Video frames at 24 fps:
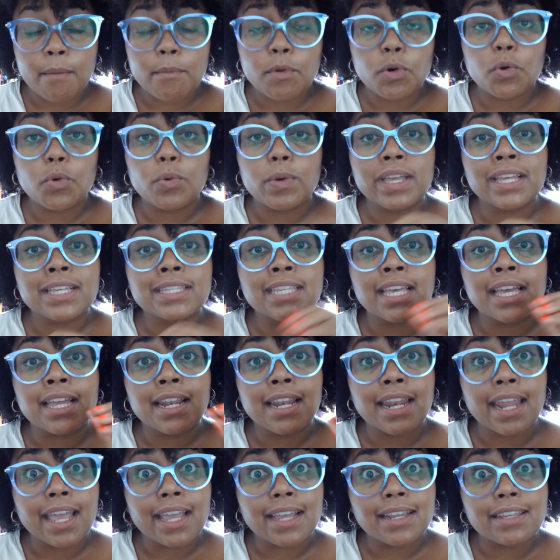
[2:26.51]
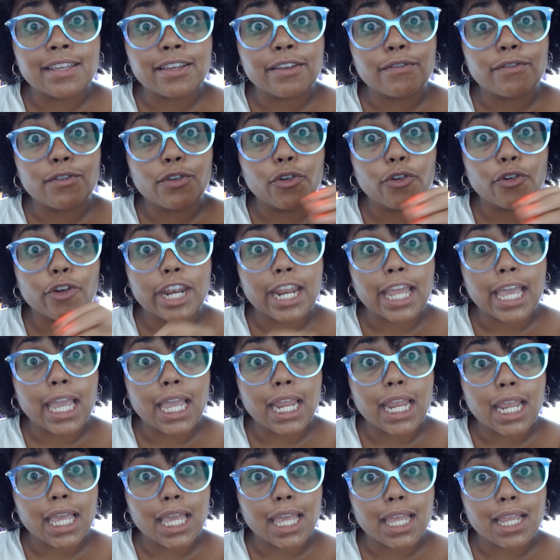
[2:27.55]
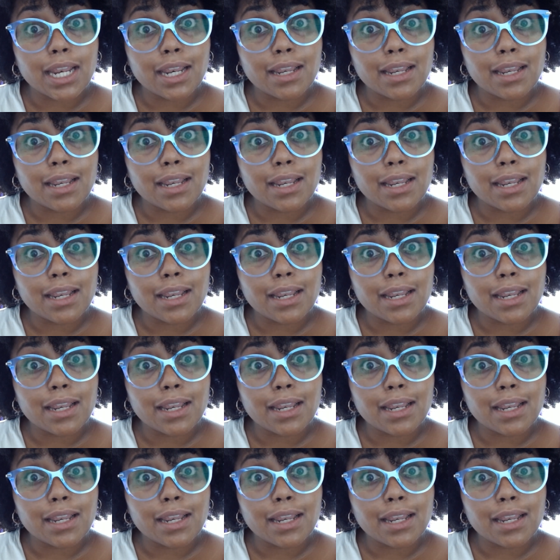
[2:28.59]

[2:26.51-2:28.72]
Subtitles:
who is a native Grenadian.